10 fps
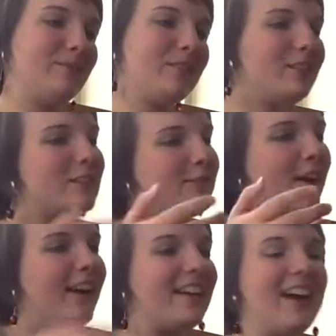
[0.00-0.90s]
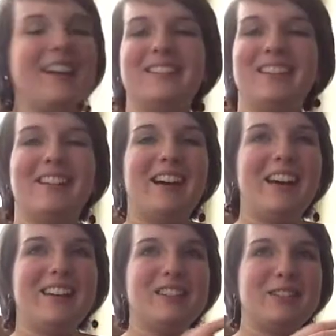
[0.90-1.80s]
So it's fun. I don't know. I
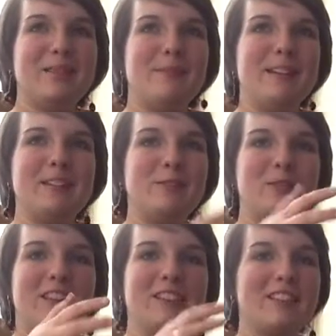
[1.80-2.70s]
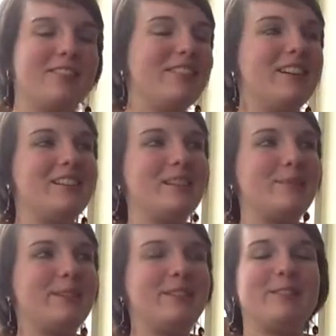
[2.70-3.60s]
enjoy being two things at once. It's
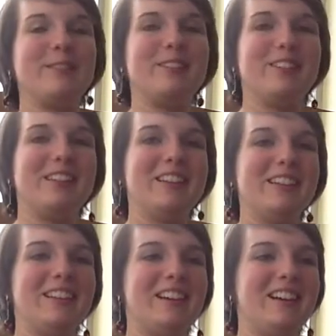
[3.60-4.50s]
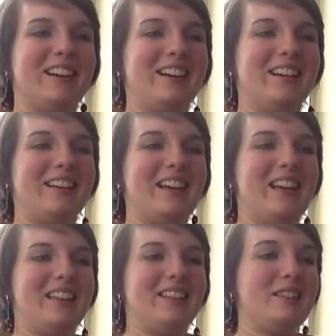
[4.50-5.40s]
pretty cool.
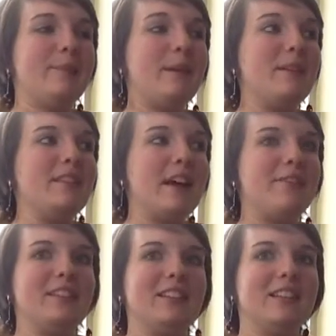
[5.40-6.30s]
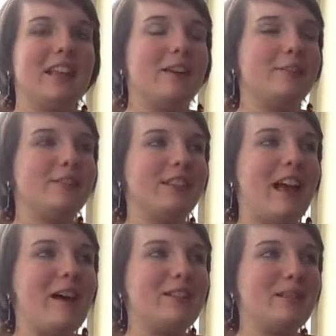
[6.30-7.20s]
And this department definitely allows for
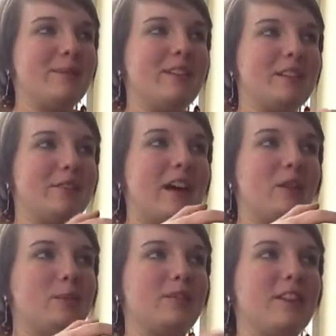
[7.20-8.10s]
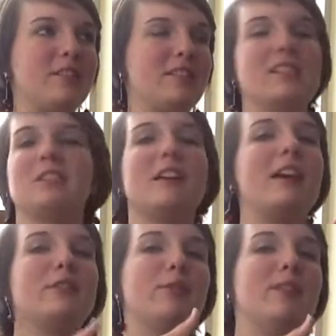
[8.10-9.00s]
that just because of how the professors
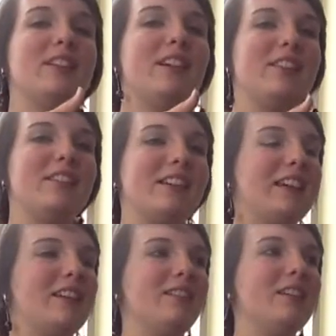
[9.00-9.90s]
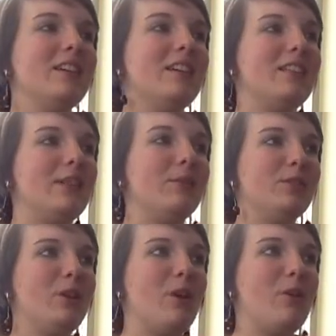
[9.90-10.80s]
interact with one another and how they will
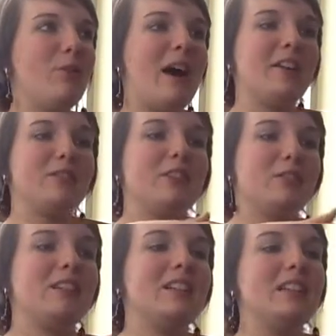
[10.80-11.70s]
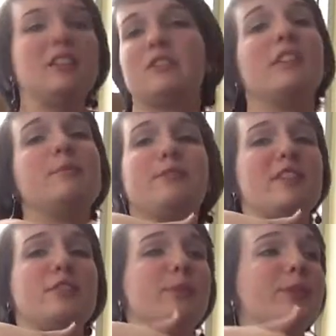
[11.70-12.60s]
know how you're doing critically. The creative
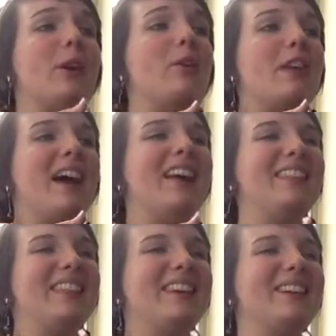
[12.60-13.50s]
professors will know that, and